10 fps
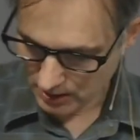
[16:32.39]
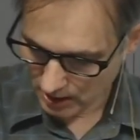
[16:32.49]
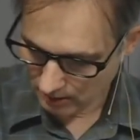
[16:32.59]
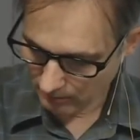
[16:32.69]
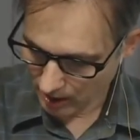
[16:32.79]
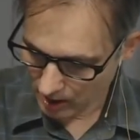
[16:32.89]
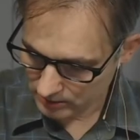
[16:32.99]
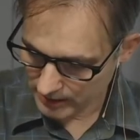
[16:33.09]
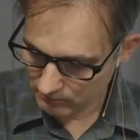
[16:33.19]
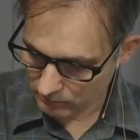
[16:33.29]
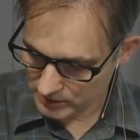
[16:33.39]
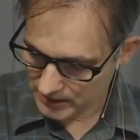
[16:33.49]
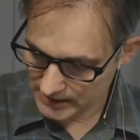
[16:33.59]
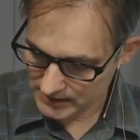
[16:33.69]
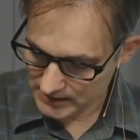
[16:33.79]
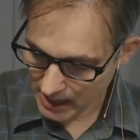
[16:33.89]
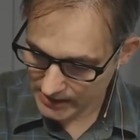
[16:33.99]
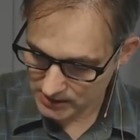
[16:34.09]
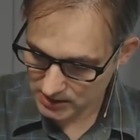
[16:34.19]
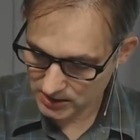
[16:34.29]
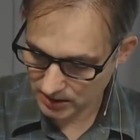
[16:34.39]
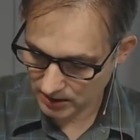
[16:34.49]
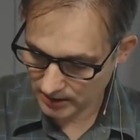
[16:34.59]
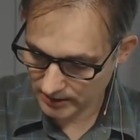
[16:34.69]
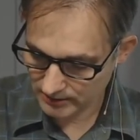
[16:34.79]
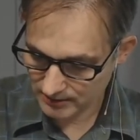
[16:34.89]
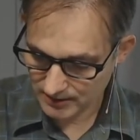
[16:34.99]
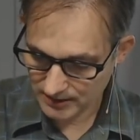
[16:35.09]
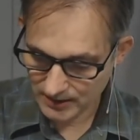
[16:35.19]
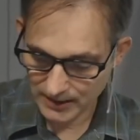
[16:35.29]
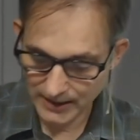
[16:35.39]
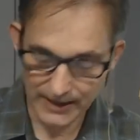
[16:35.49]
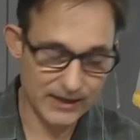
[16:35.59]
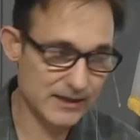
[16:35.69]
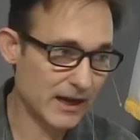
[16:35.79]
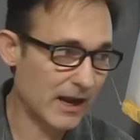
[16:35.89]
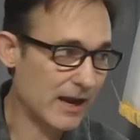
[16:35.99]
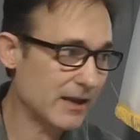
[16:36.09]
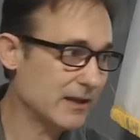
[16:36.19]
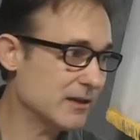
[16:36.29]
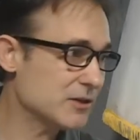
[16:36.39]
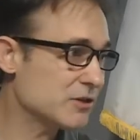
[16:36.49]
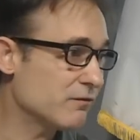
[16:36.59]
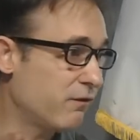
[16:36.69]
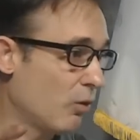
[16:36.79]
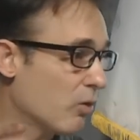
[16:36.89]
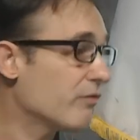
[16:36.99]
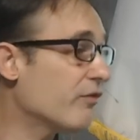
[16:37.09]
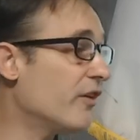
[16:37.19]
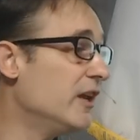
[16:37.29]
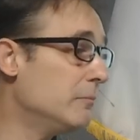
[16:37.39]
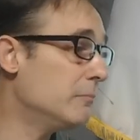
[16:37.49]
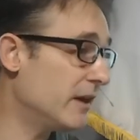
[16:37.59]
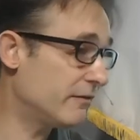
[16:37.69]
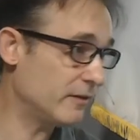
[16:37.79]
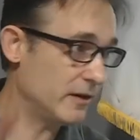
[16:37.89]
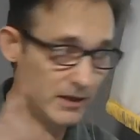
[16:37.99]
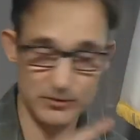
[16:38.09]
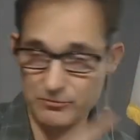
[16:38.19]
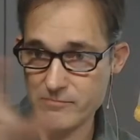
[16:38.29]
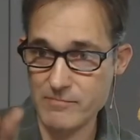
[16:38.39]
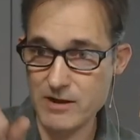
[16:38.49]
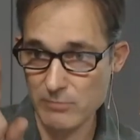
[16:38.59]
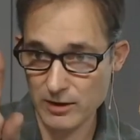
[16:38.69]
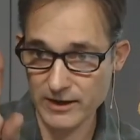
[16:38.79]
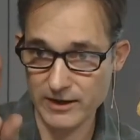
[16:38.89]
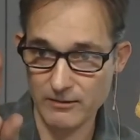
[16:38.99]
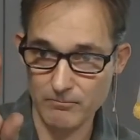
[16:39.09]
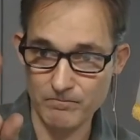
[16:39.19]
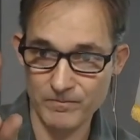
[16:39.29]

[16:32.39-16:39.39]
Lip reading: Among them was Antiochus' son, Antiochus IV Epiphanes. Remember him.